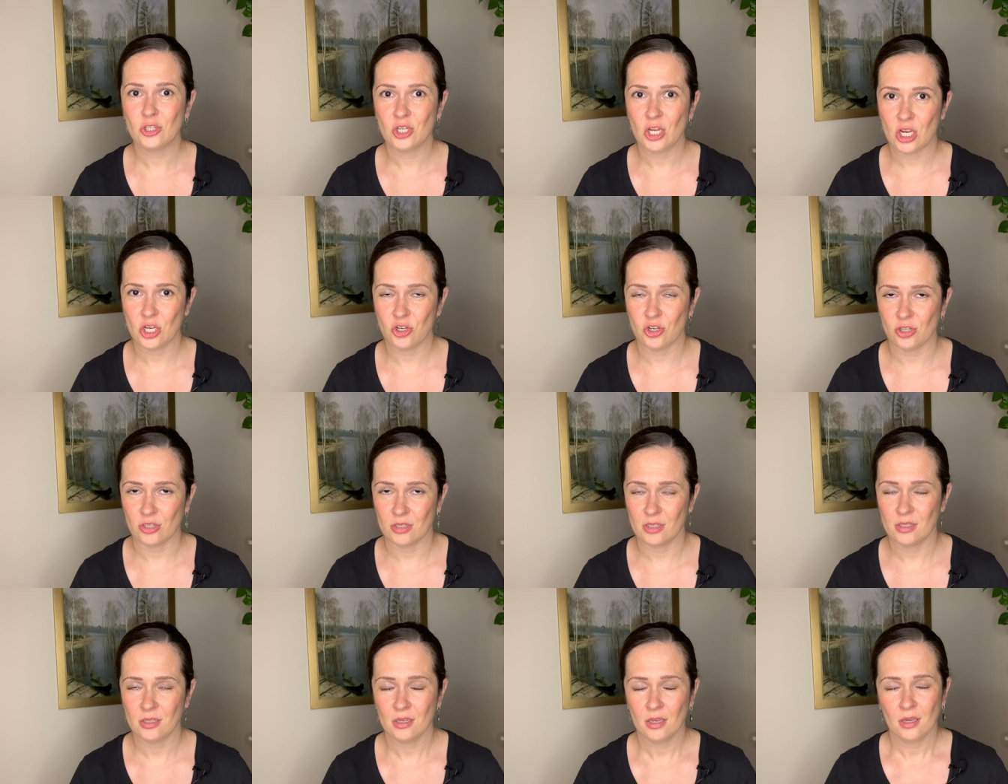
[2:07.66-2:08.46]

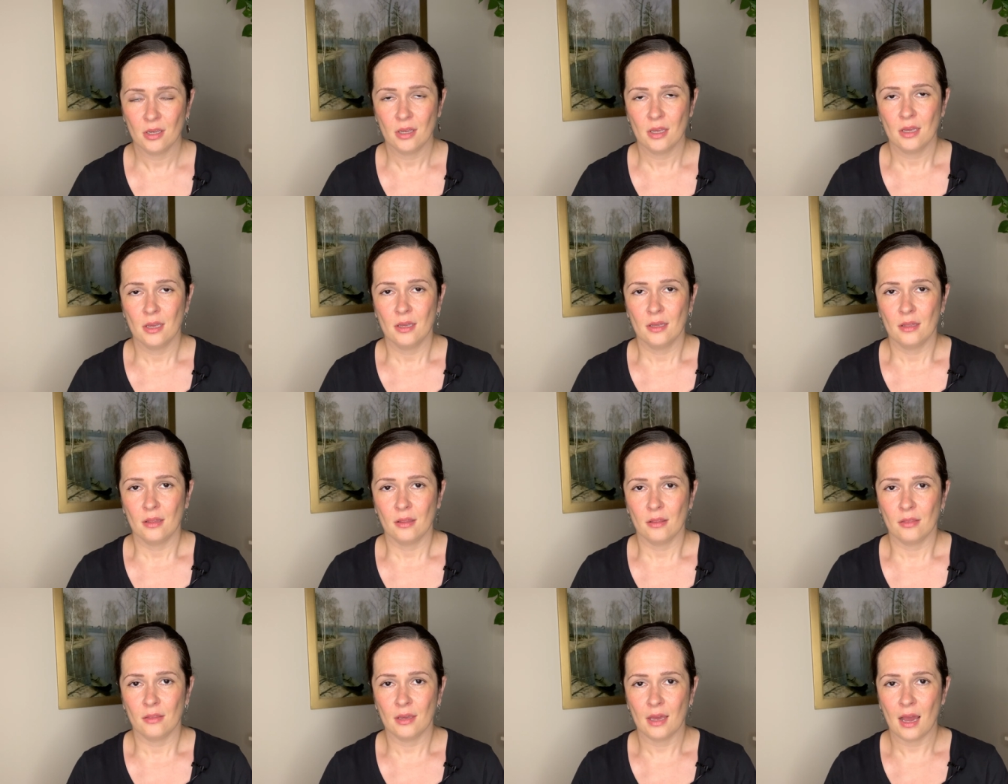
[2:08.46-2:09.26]
changes.
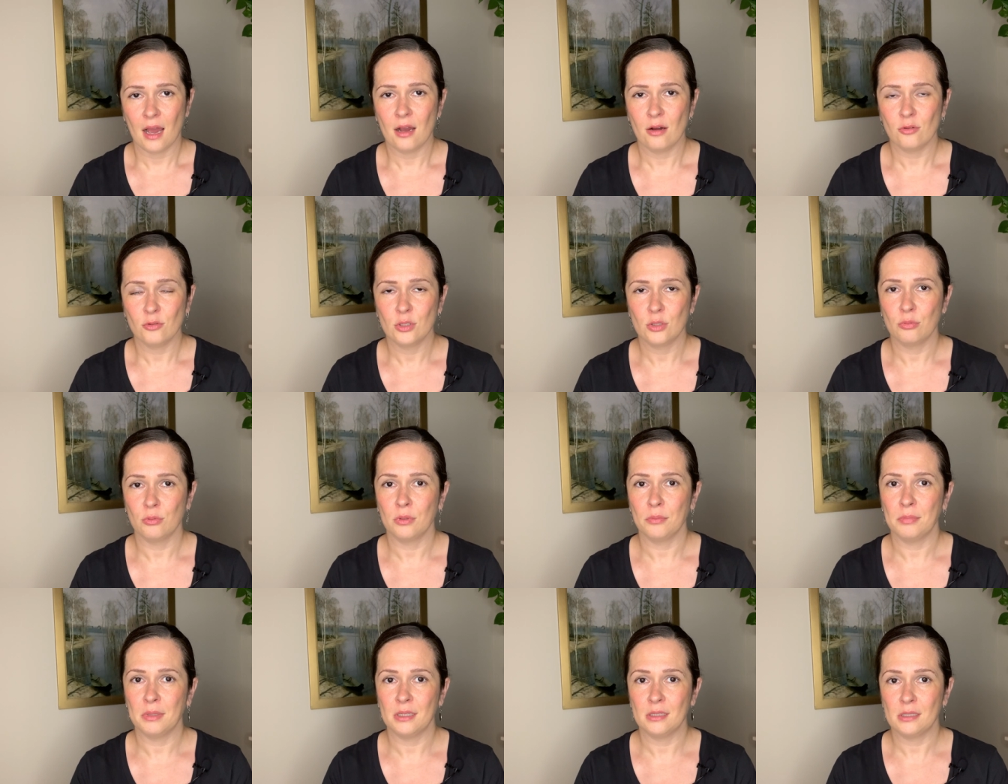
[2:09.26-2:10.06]
The house
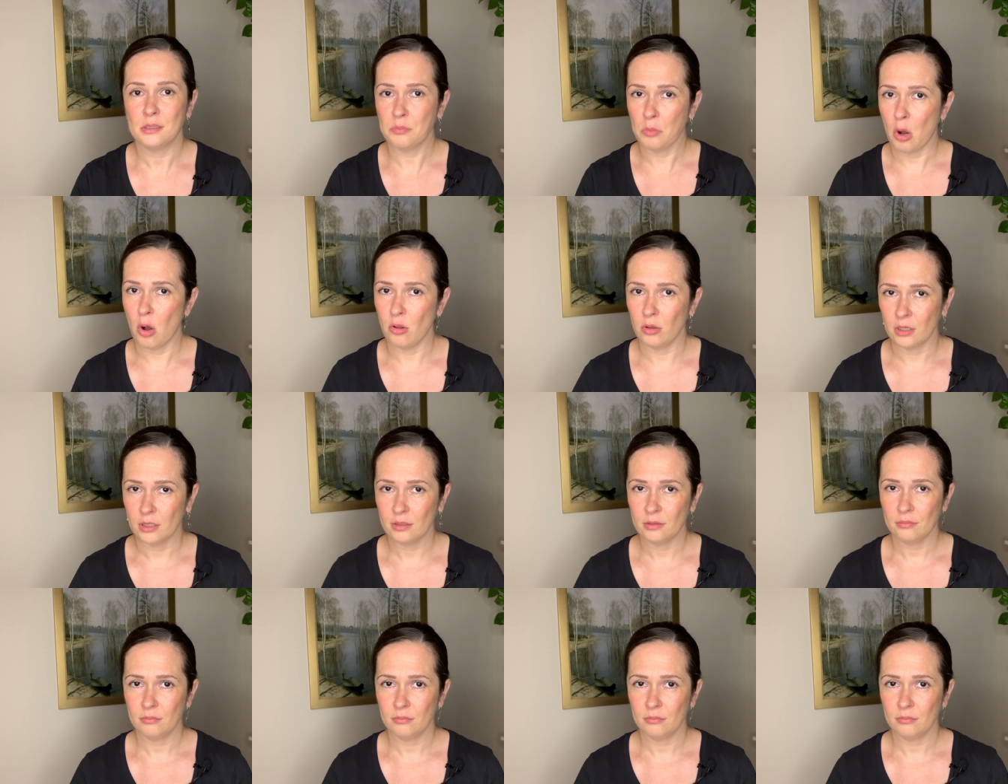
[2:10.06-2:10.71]
will be smaller,